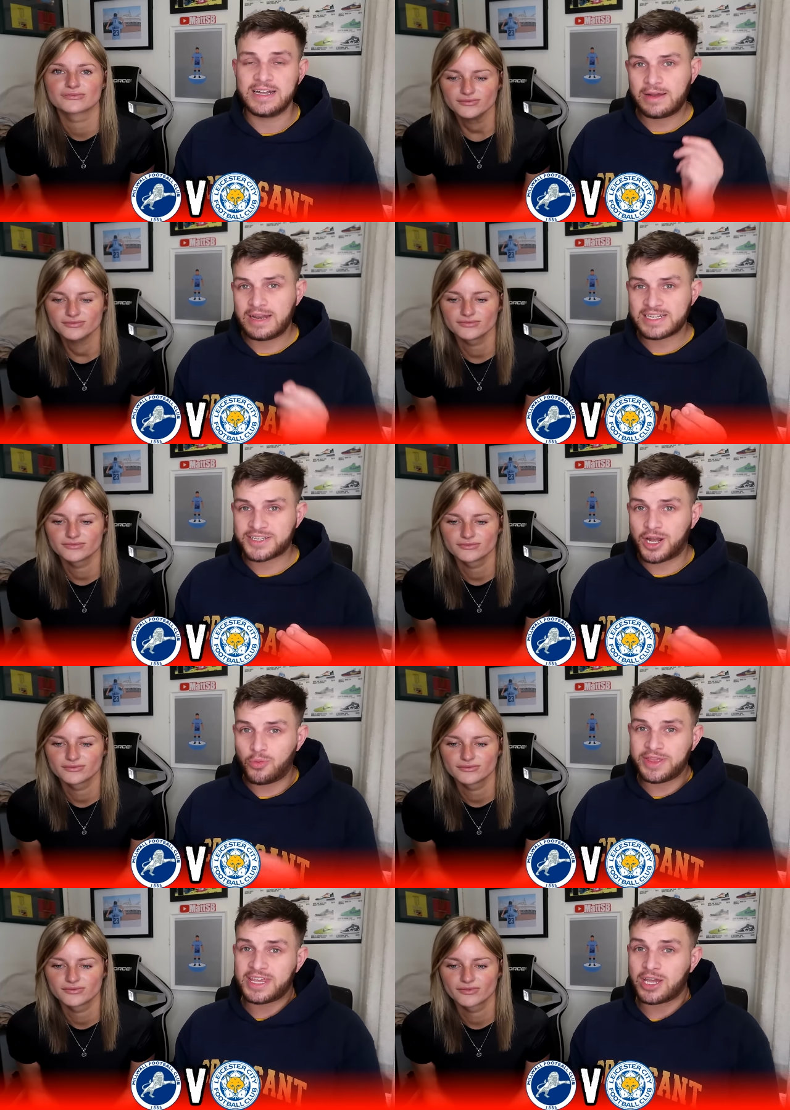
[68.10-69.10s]
Speaker 1: Now let's start
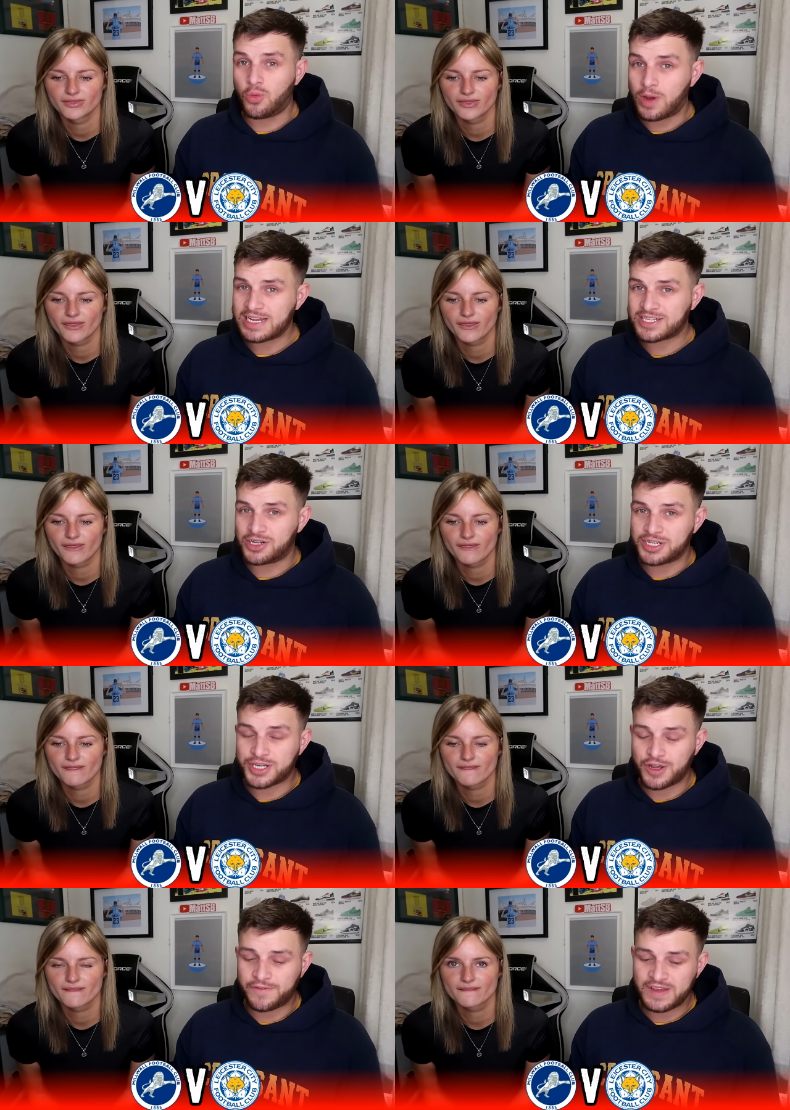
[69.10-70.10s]
with the away side,
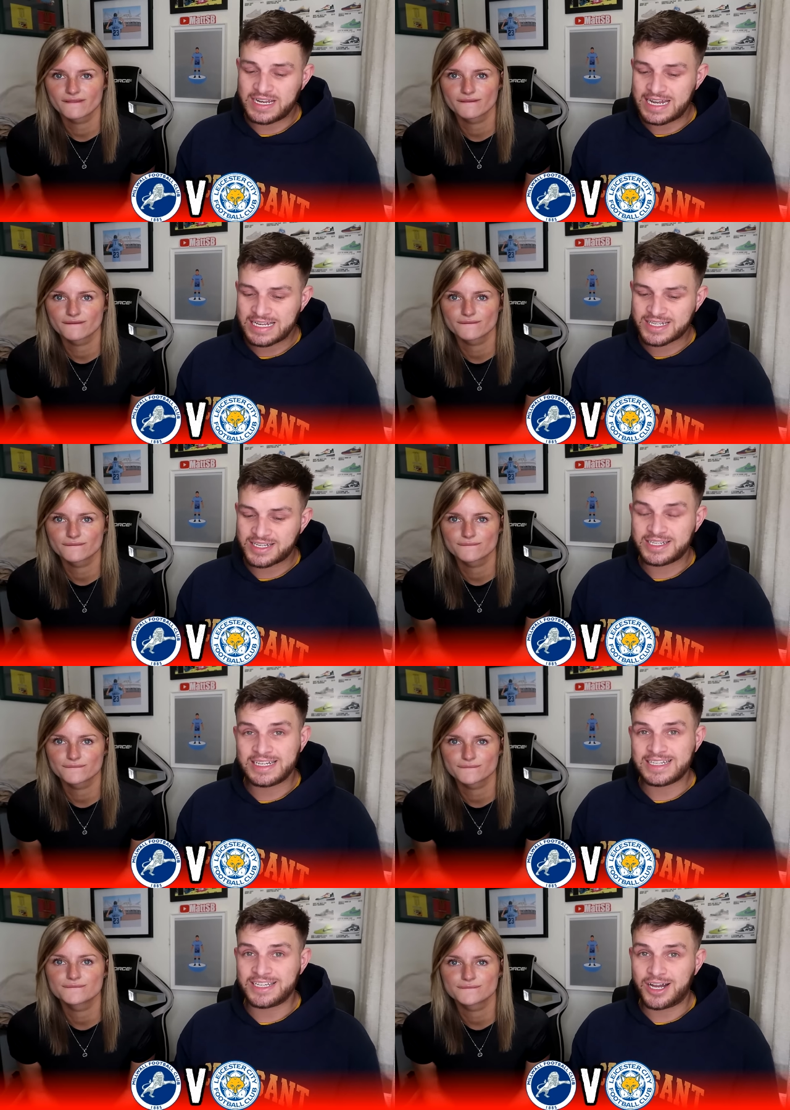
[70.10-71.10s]
Sophie. Leicester
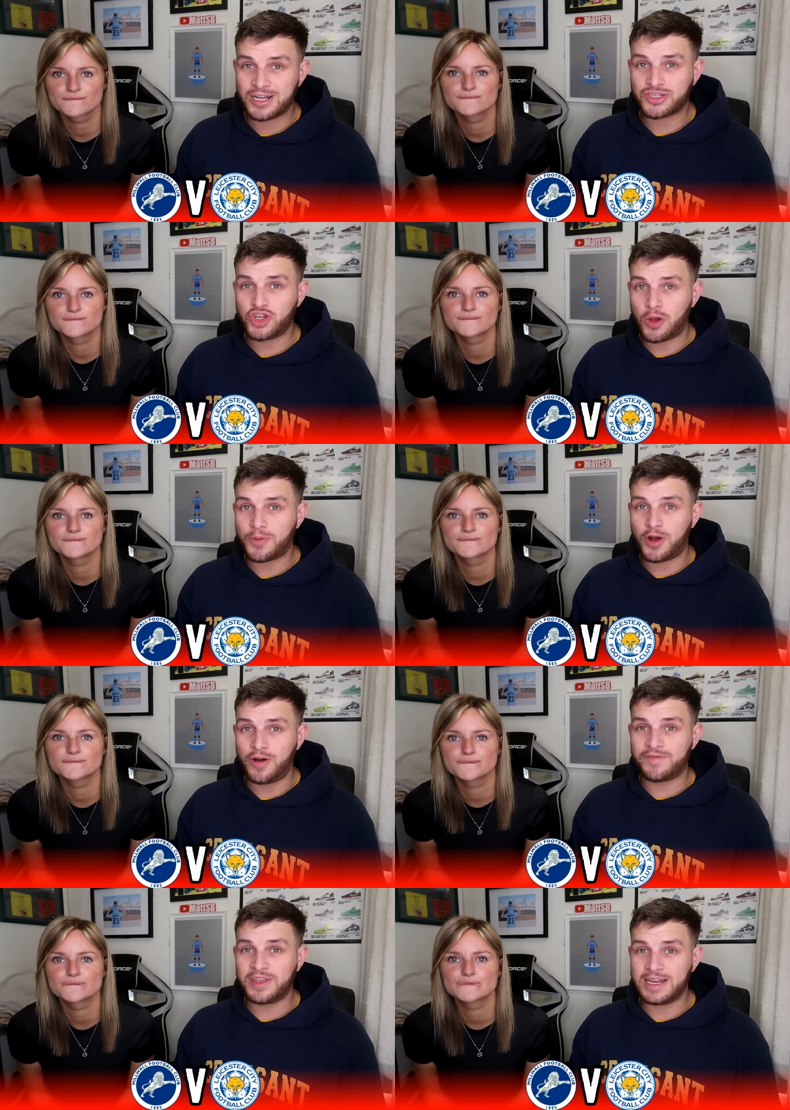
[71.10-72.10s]
City are top
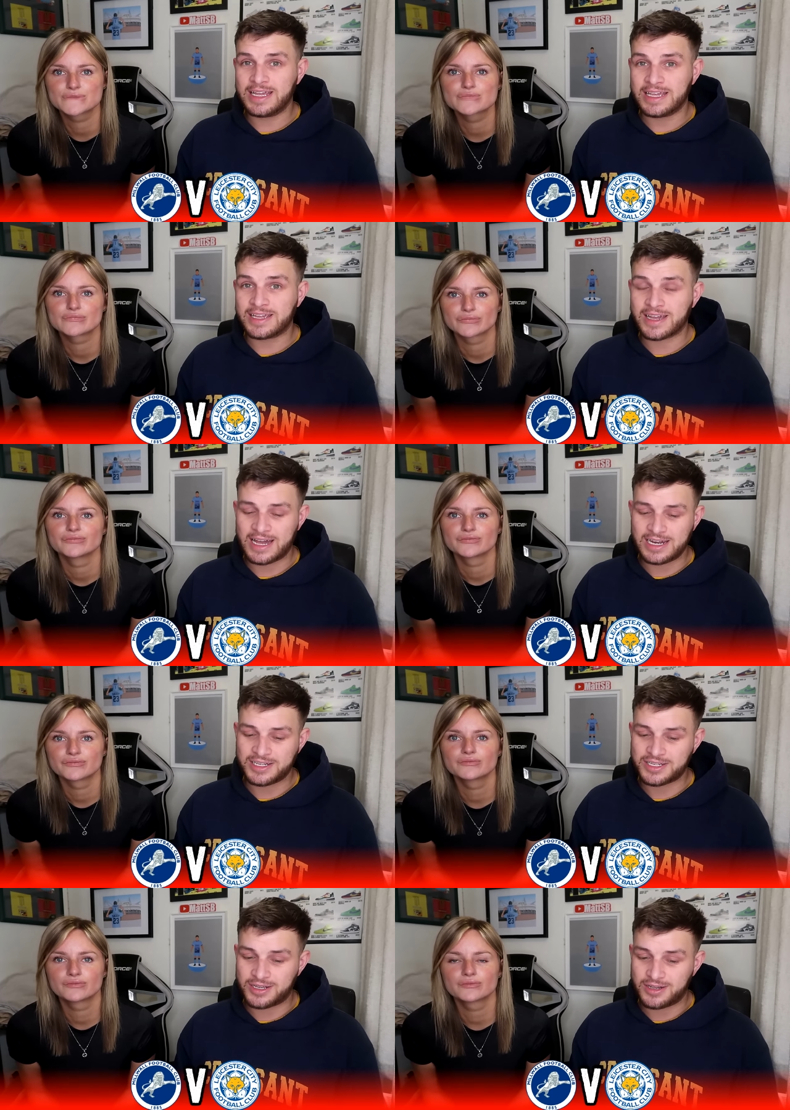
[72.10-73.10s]
of the league,
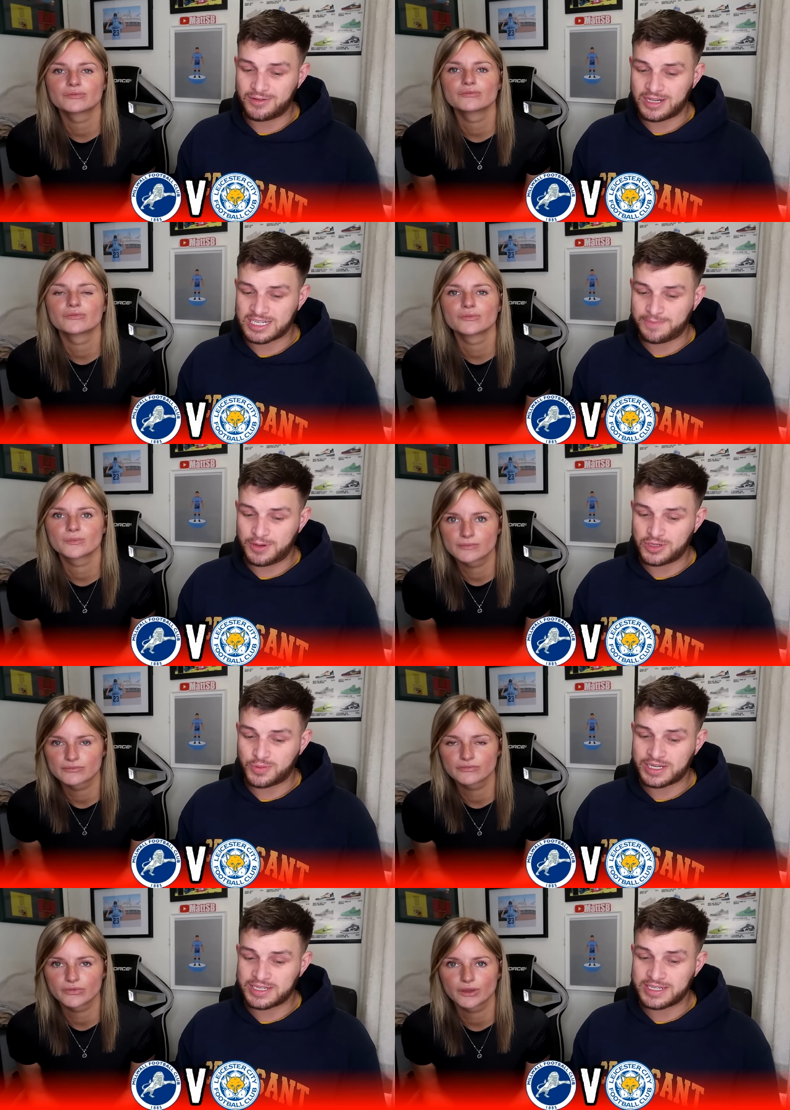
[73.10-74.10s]
Speaker 2: and I suppose
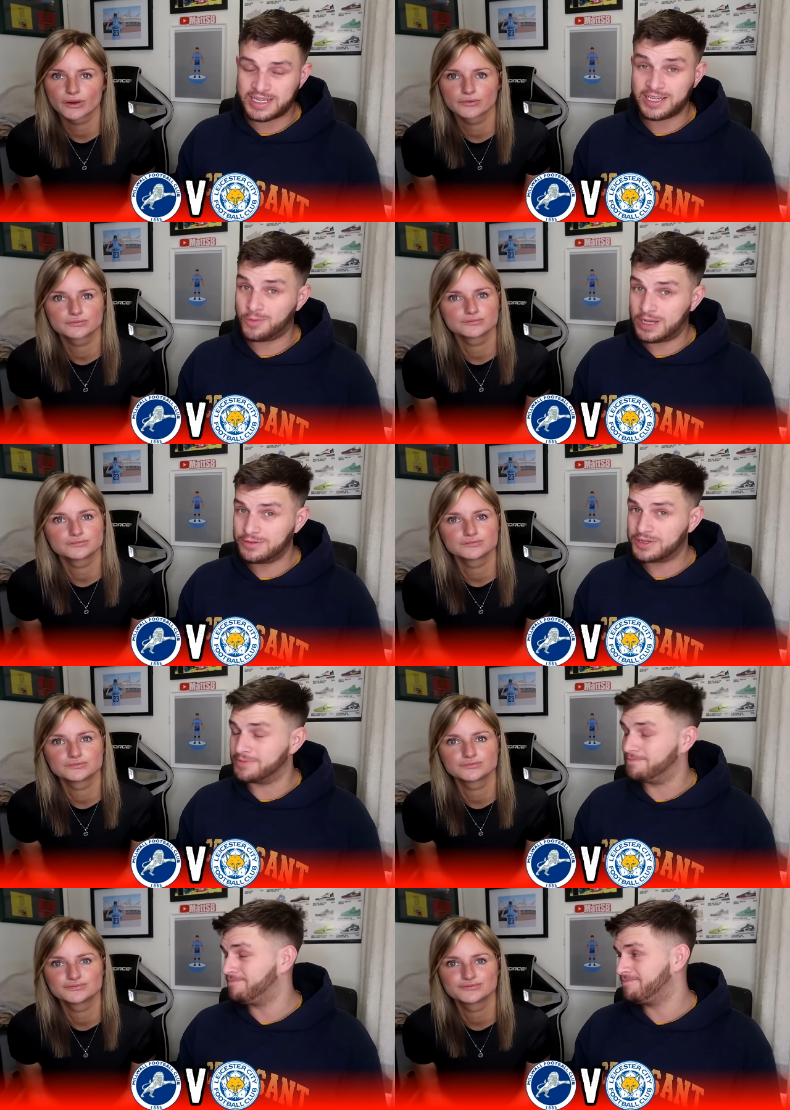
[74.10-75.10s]
we can say you're
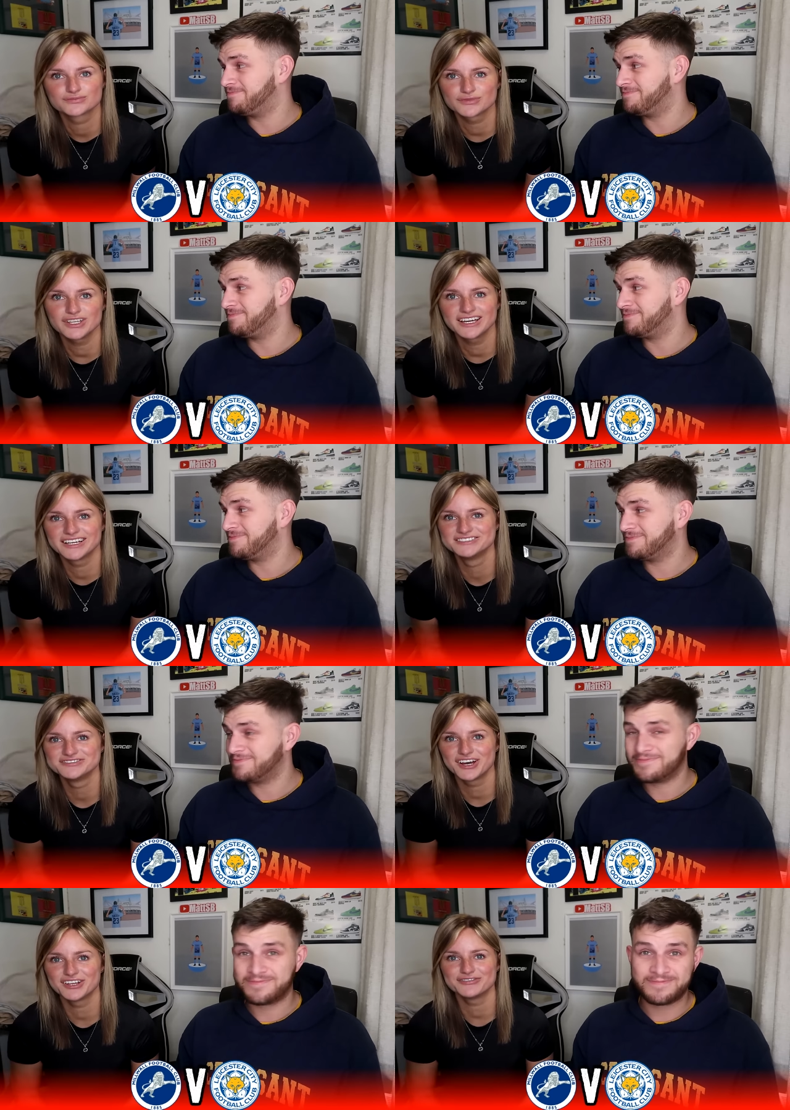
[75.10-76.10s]
welcome. Yeah,
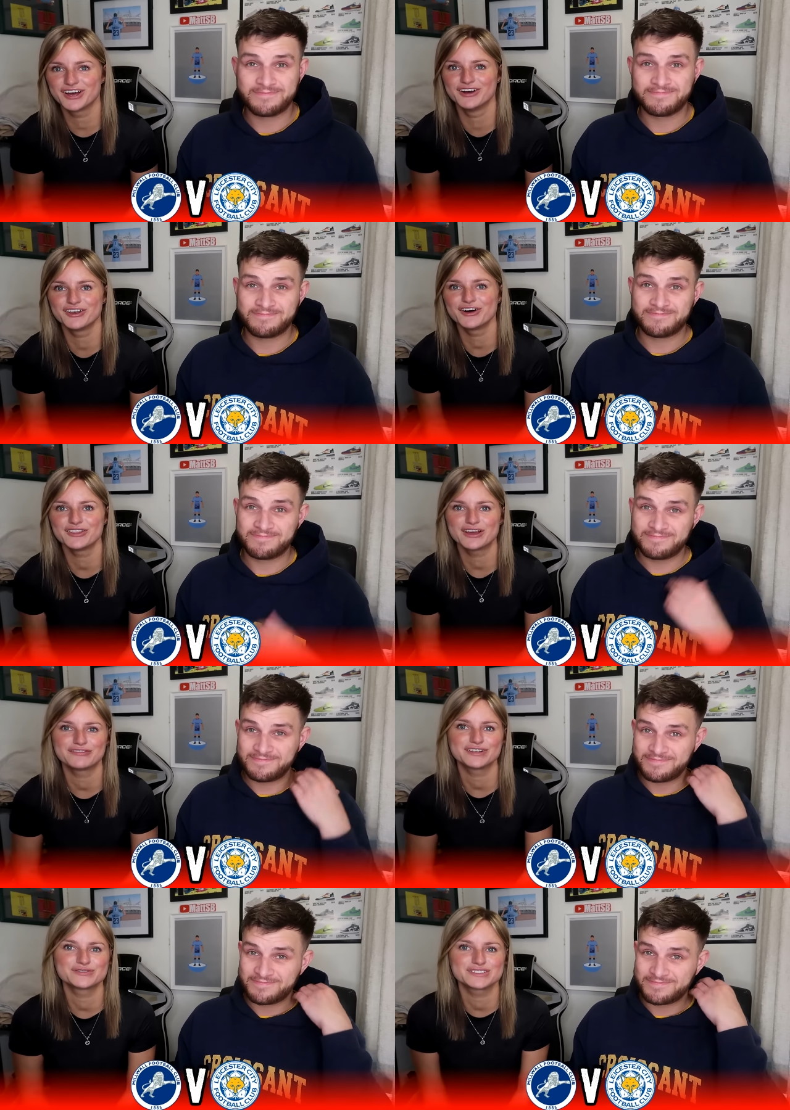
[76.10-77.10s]
a lot of their
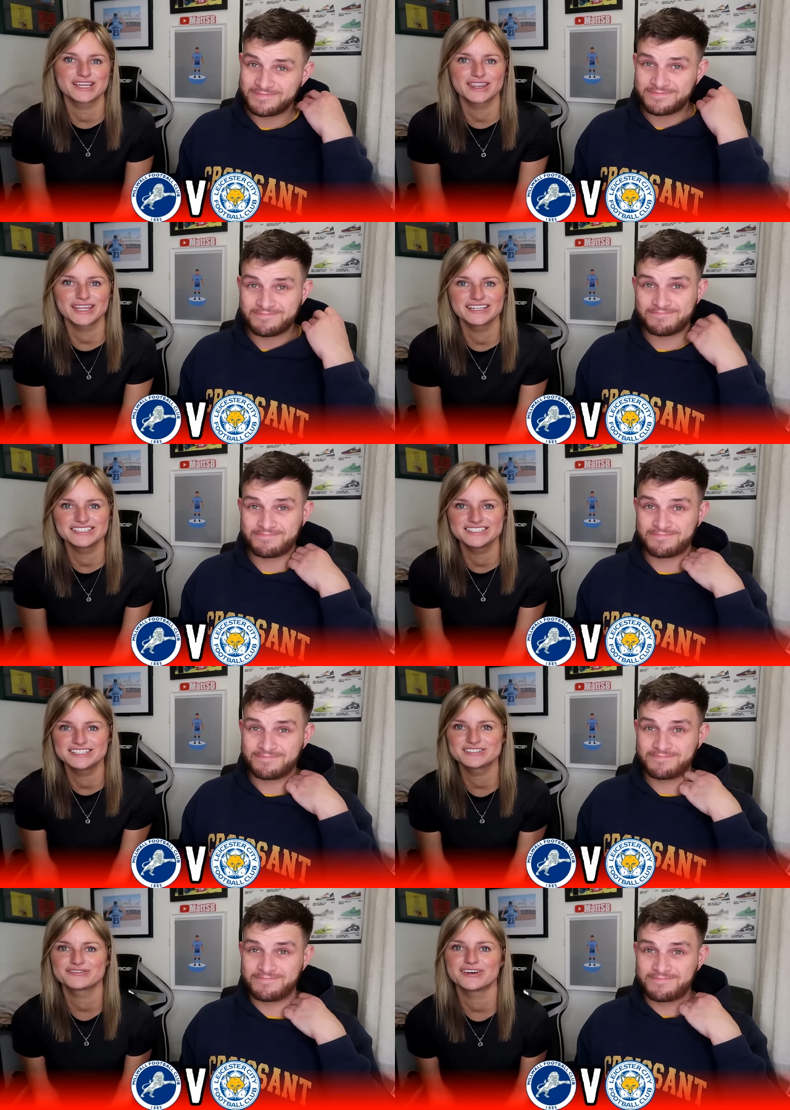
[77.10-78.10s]
fans were saying, thanks, you did us a